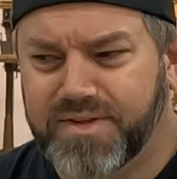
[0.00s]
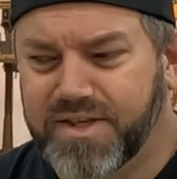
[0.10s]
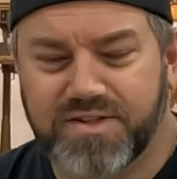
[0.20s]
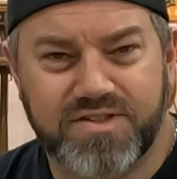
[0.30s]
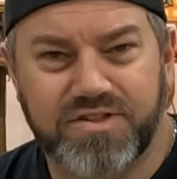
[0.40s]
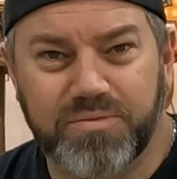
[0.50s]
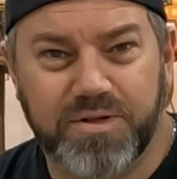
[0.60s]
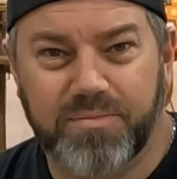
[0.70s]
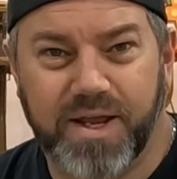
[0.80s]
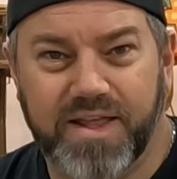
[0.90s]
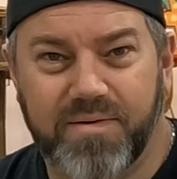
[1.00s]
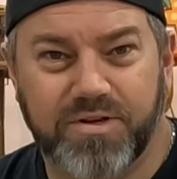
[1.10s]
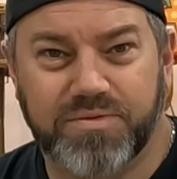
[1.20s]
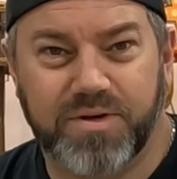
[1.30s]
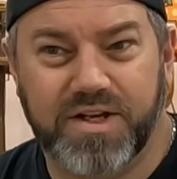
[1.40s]
it's stupid to pay that
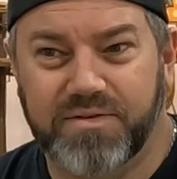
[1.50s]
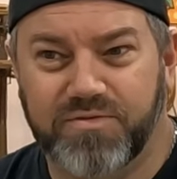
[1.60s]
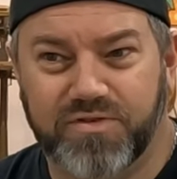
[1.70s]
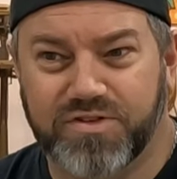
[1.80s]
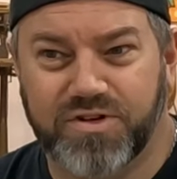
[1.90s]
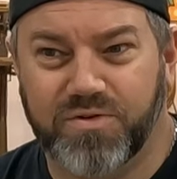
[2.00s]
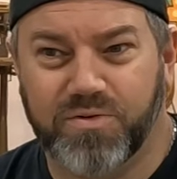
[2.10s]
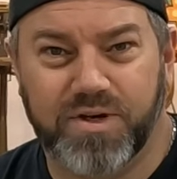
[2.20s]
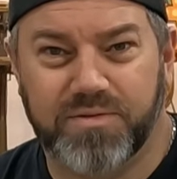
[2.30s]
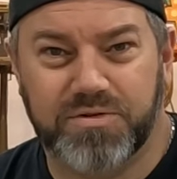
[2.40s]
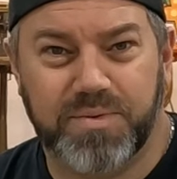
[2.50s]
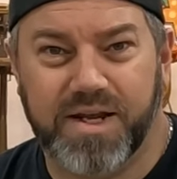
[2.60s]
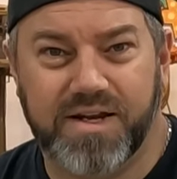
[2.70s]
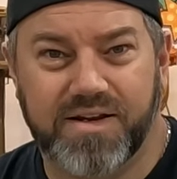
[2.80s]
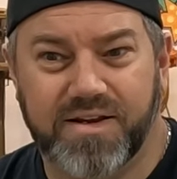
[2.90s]
much money for Sherwin-Williams
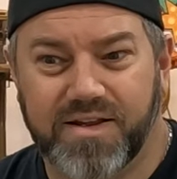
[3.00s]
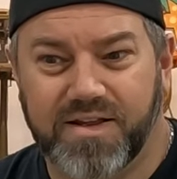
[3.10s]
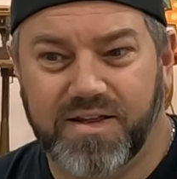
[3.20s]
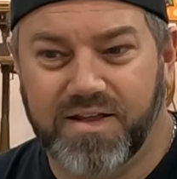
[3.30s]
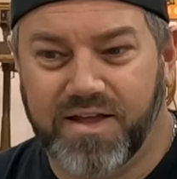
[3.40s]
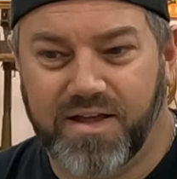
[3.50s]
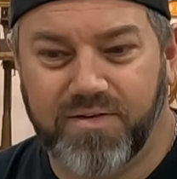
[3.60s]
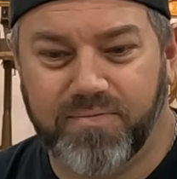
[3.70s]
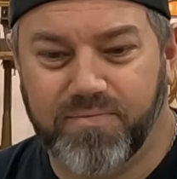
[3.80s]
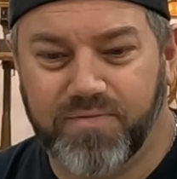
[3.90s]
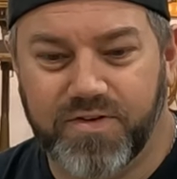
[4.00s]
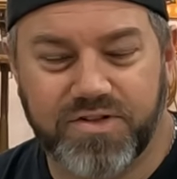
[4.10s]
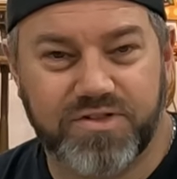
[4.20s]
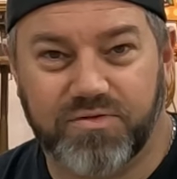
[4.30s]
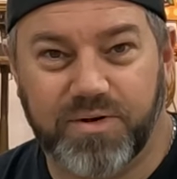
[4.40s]
paint. They're
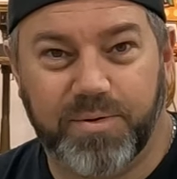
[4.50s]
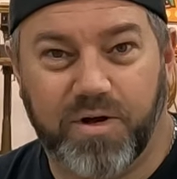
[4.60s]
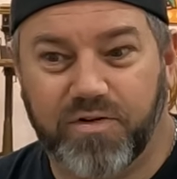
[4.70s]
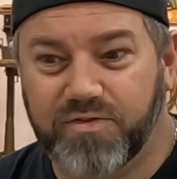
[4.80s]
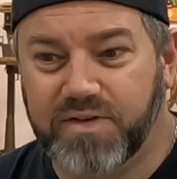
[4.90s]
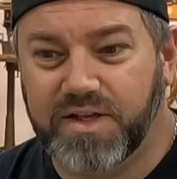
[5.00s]
just a ripoff.